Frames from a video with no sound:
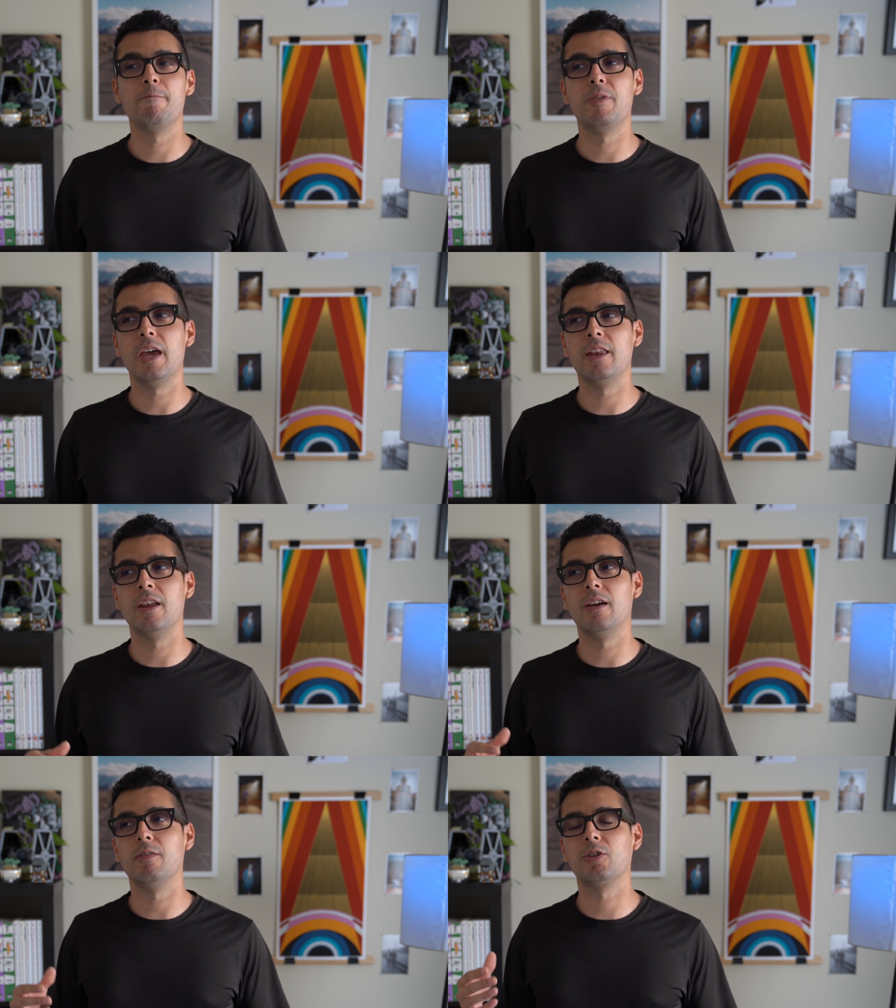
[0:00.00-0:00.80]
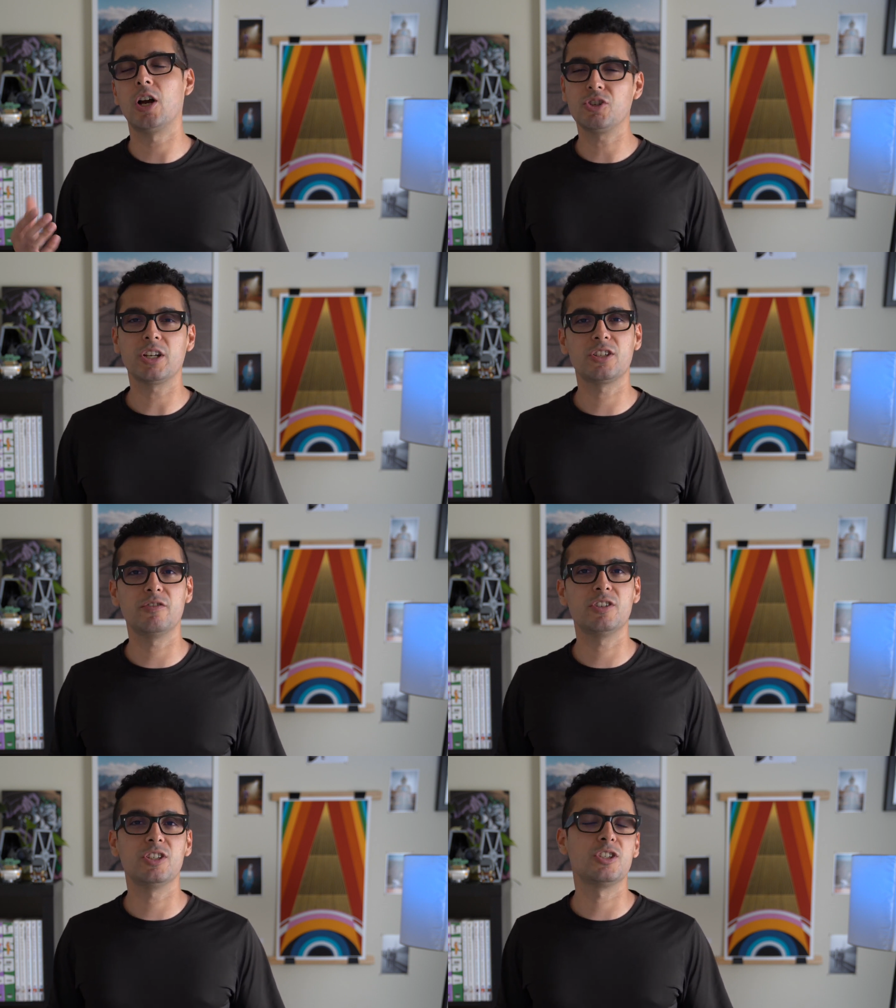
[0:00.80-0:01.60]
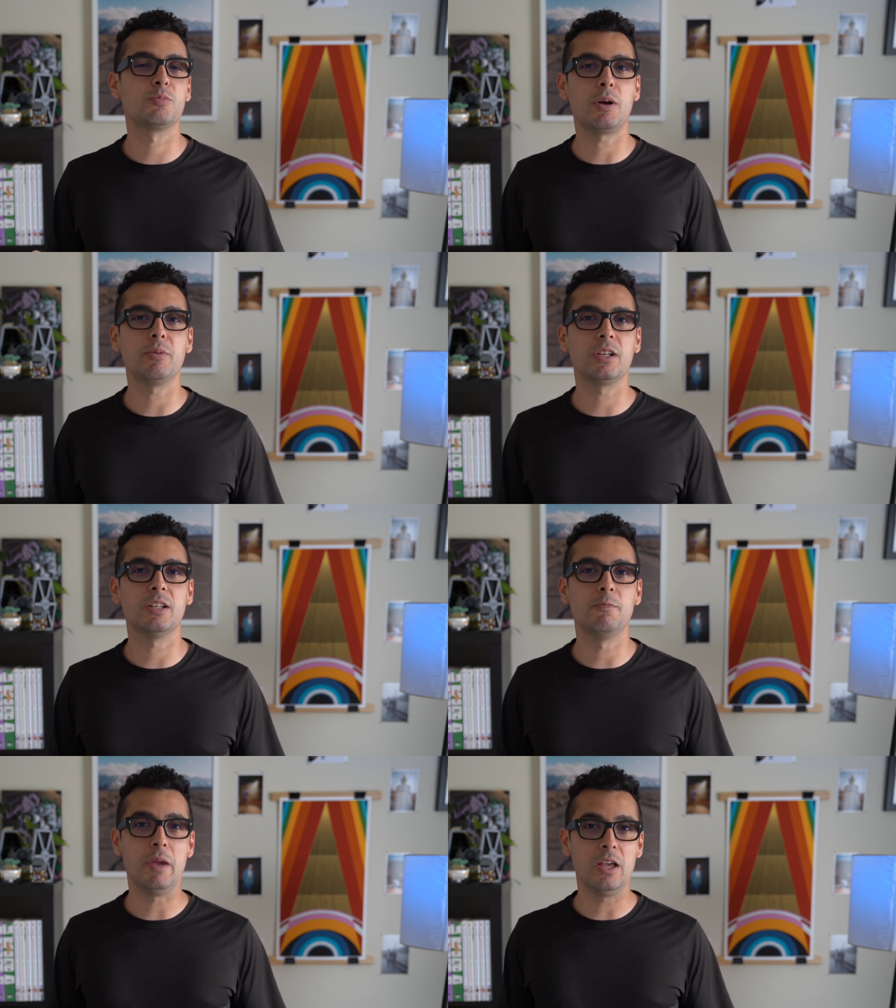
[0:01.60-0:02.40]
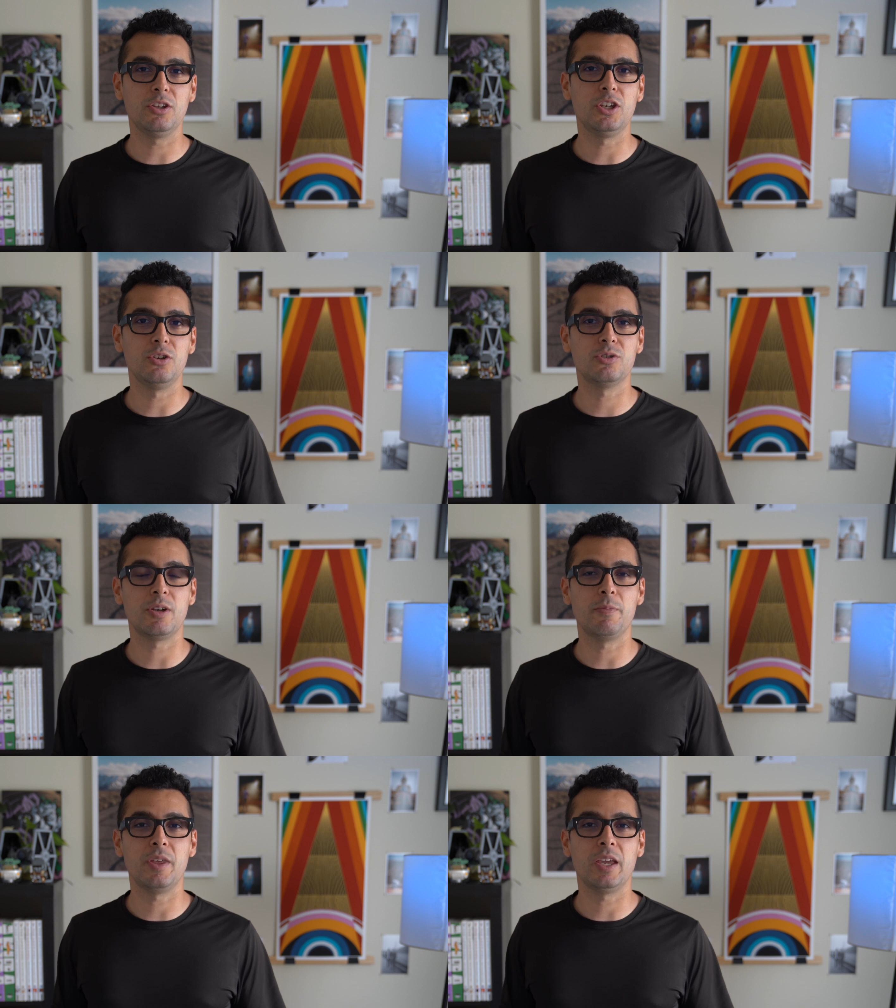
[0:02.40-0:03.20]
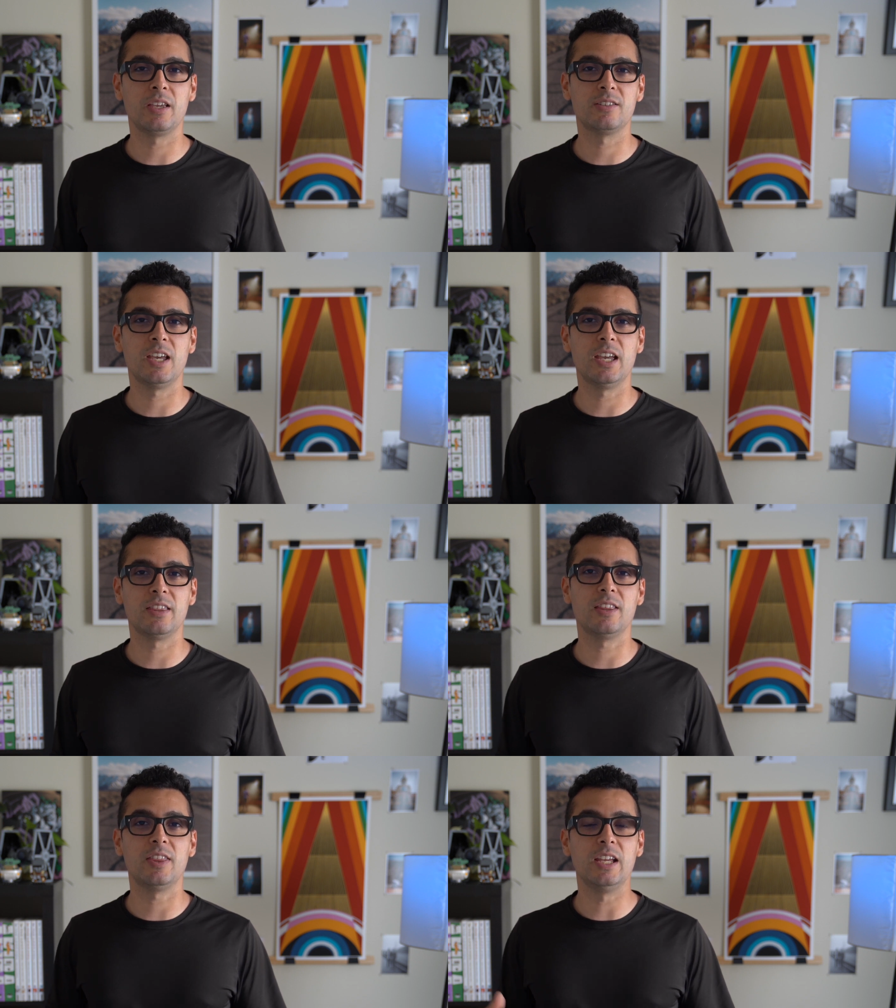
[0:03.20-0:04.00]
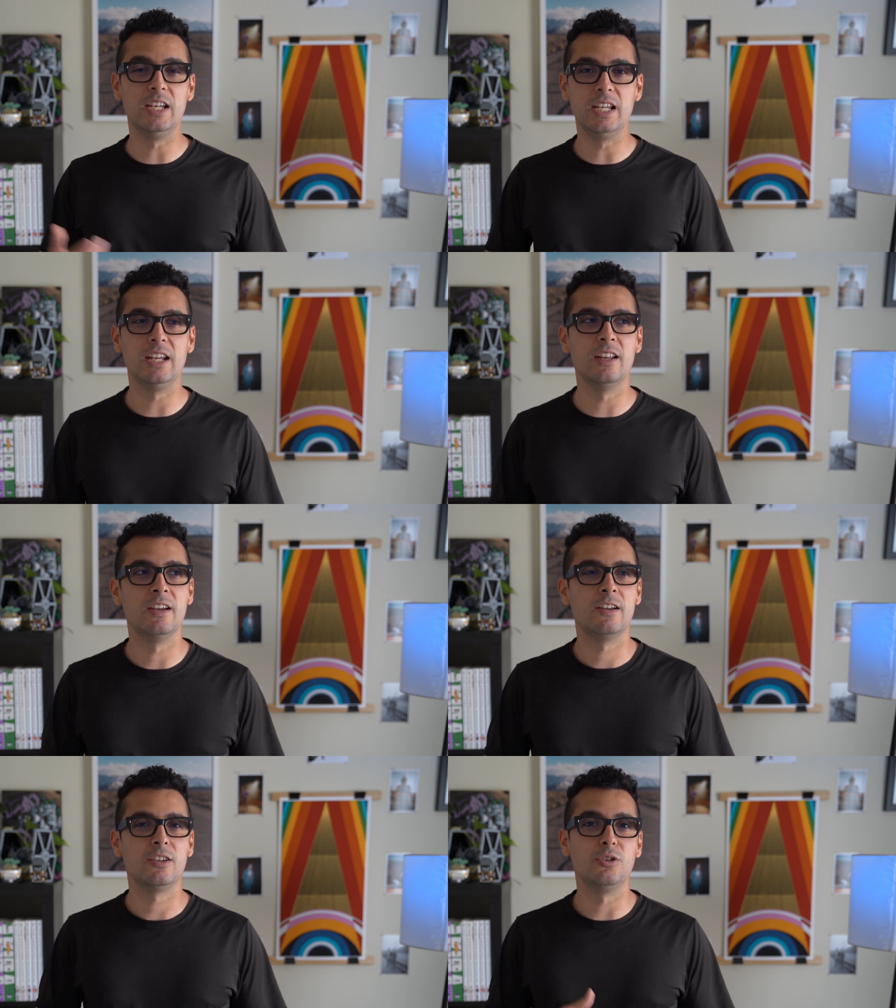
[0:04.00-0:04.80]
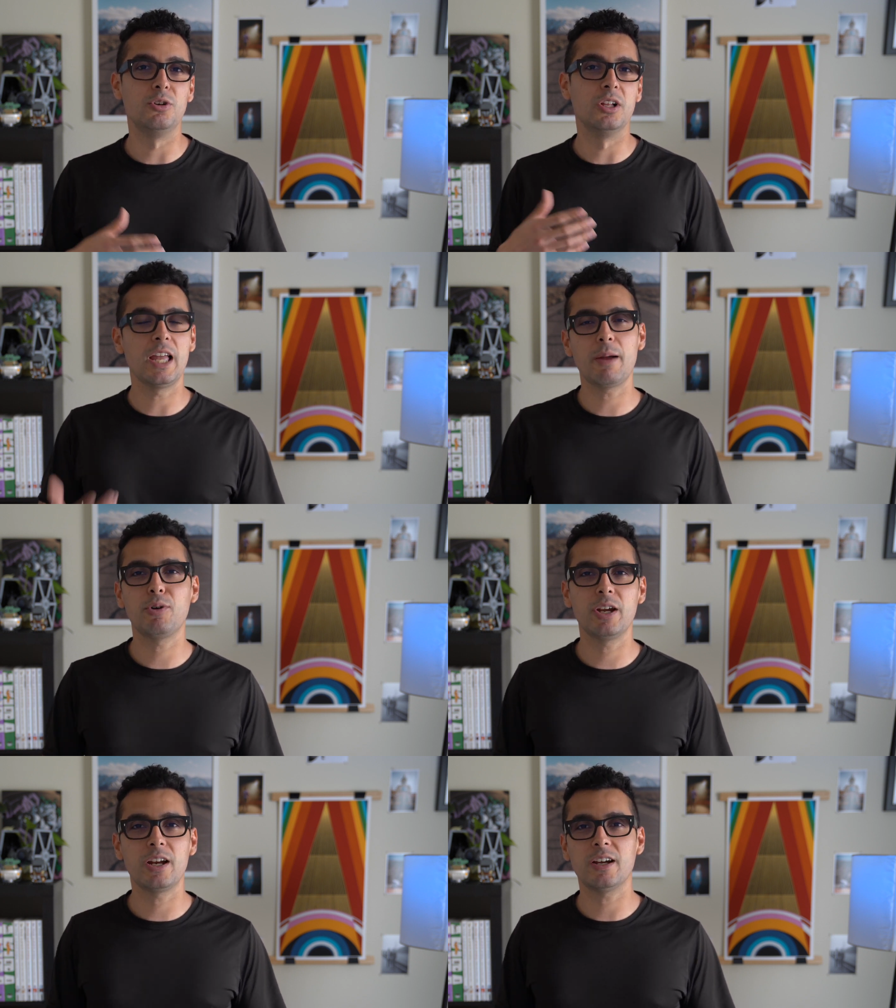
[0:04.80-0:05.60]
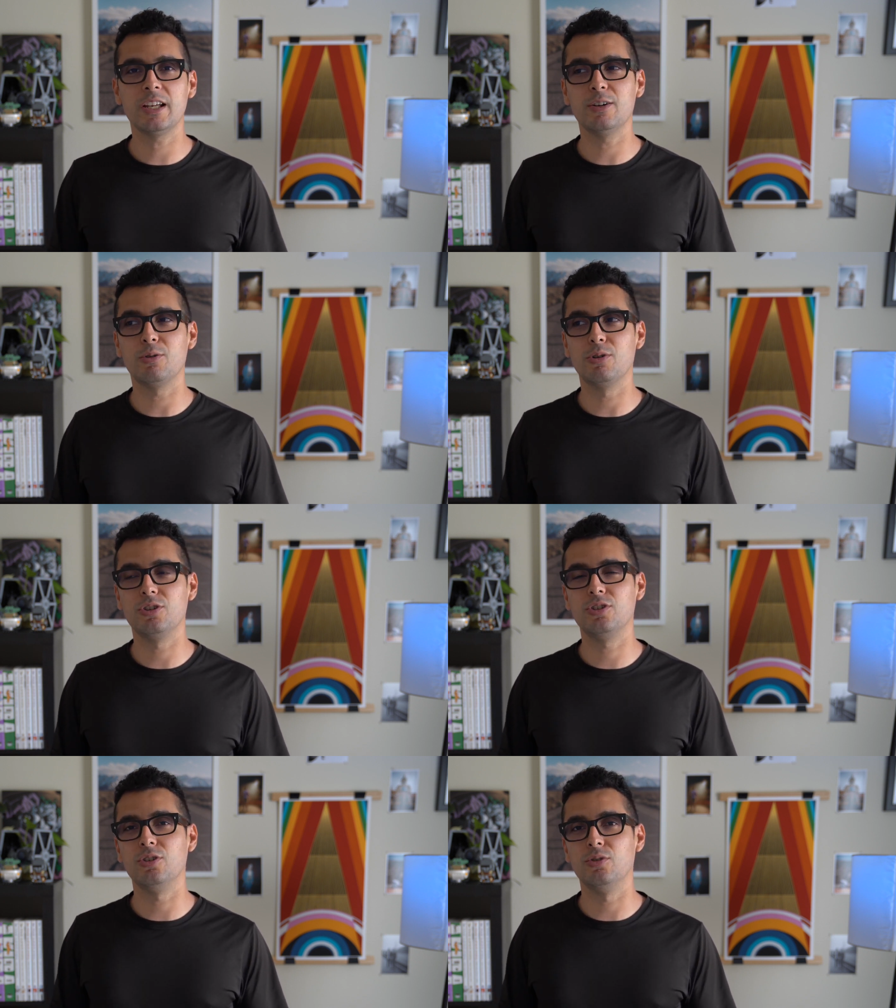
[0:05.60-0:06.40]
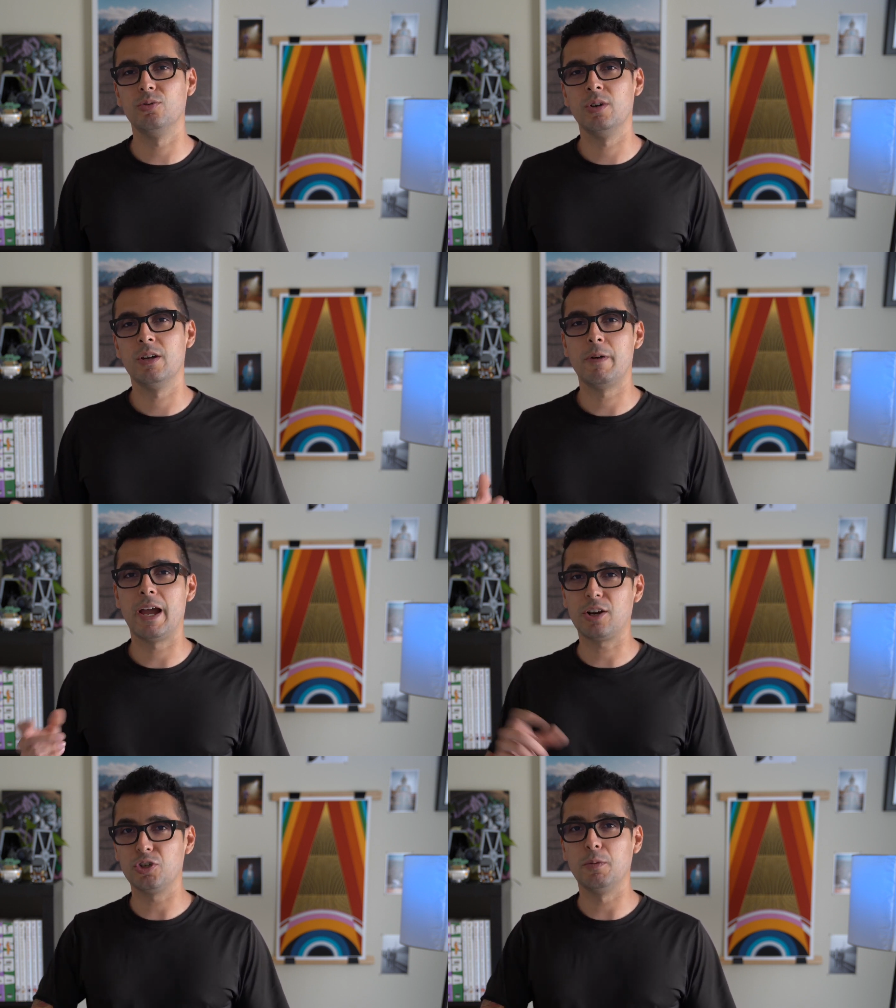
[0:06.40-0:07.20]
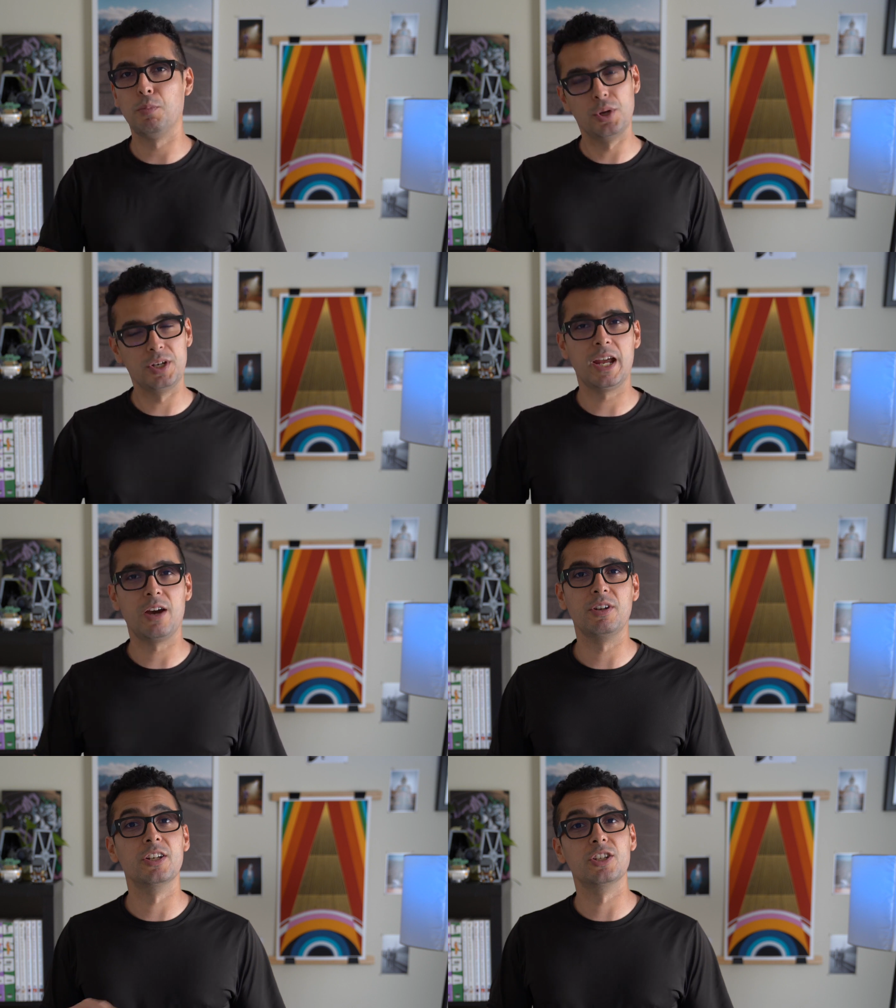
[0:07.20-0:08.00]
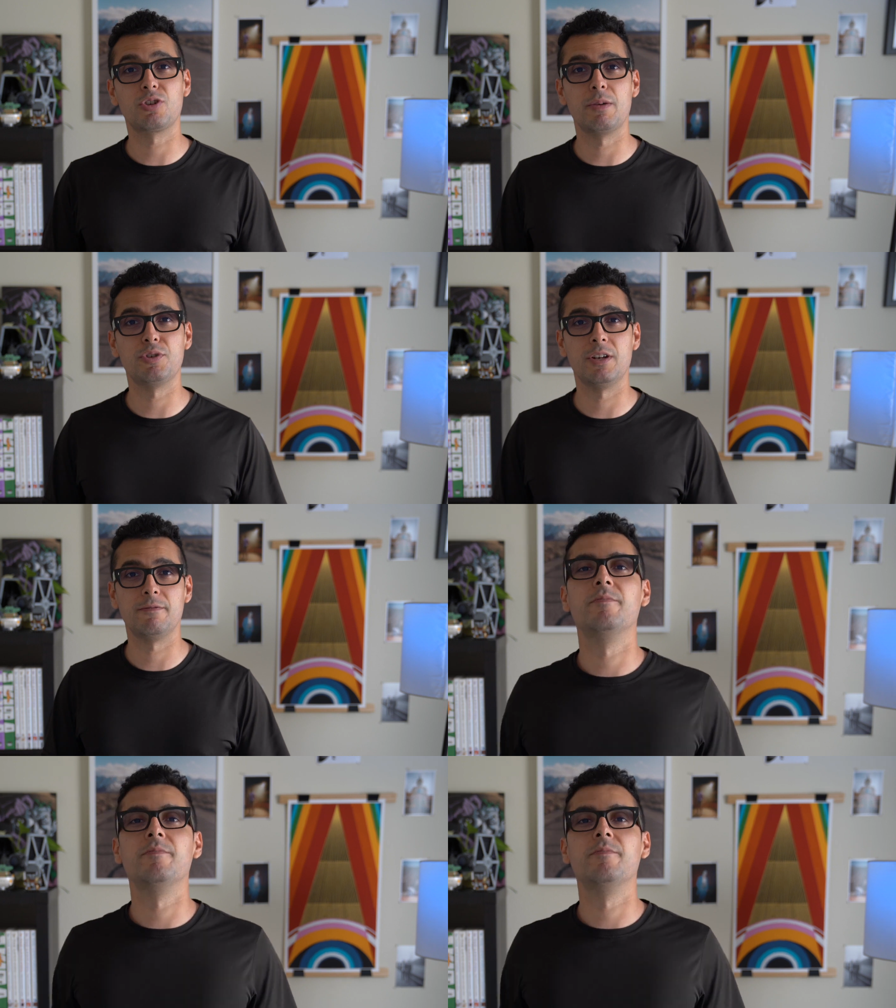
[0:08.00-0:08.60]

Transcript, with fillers: then Contract Services is probably going to mail you something saying that they need you to elaborate on it or to actually put down a description.